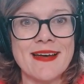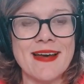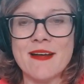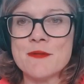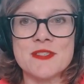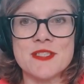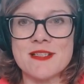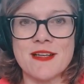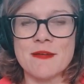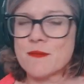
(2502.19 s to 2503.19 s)
And I was just
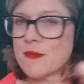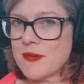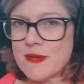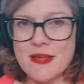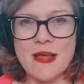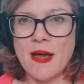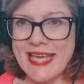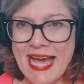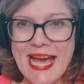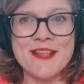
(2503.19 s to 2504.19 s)
like, I
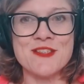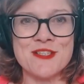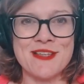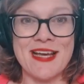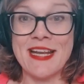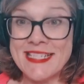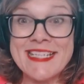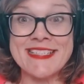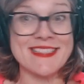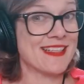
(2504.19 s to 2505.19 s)
can do that. And I
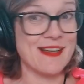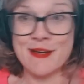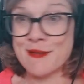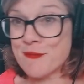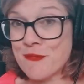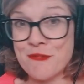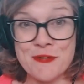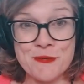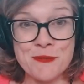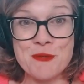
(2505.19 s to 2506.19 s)
did. And I
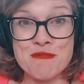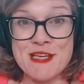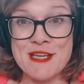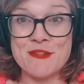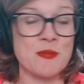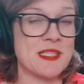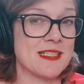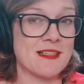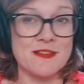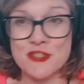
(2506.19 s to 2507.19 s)
fulfilled all the briefs. We
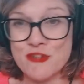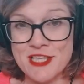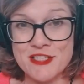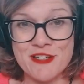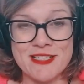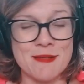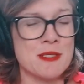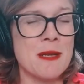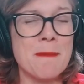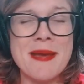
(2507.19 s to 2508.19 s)
did loads of train the trainers. It was
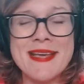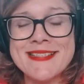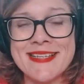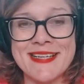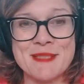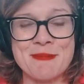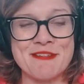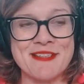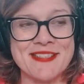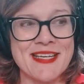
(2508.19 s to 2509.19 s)
an amazing
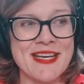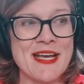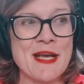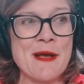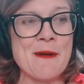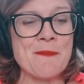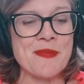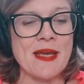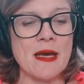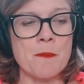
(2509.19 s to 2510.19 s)
experience.
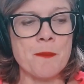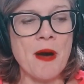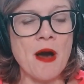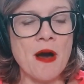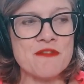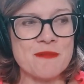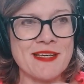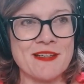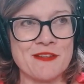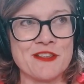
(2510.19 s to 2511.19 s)
Part of me
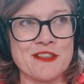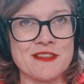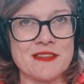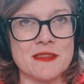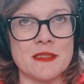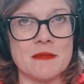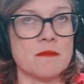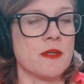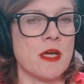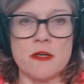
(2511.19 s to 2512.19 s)
could have gone,
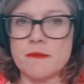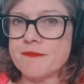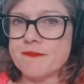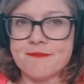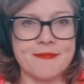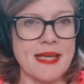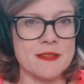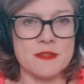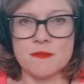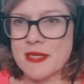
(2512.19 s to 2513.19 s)
no,
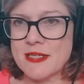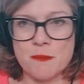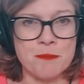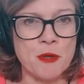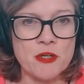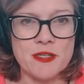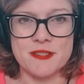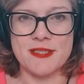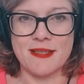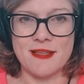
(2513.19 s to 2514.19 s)
that's that's a
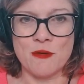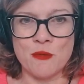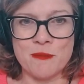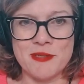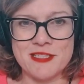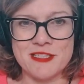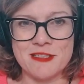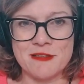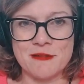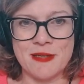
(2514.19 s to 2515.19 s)
bonkers thing that you want me to
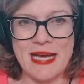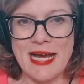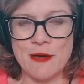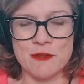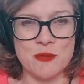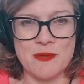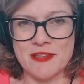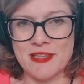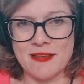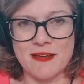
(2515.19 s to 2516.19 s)
do. How do you
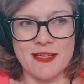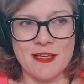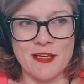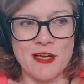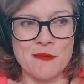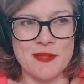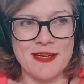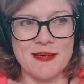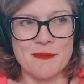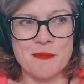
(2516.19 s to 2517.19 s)
even think that I can cope with
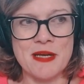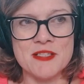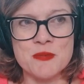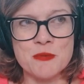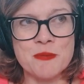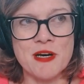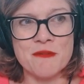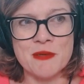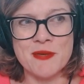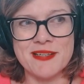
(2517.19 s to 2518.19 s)
that? But a small part of
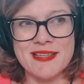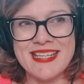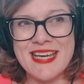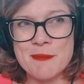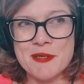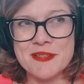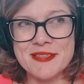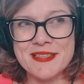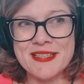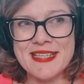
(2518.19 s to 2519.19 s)
me went, yeah, but
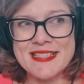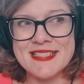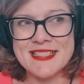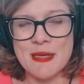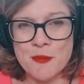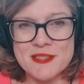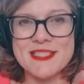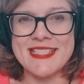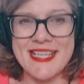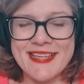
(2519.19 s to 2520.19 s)
someone's
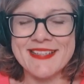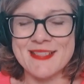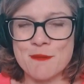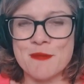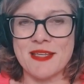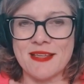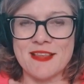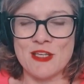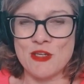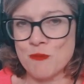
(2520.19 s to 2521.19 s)
seeing something
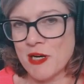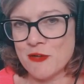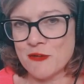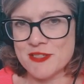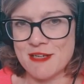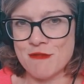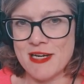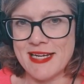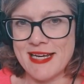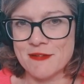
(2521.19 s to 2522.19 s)
that you might not see
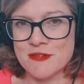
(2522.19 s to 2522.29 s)
right now.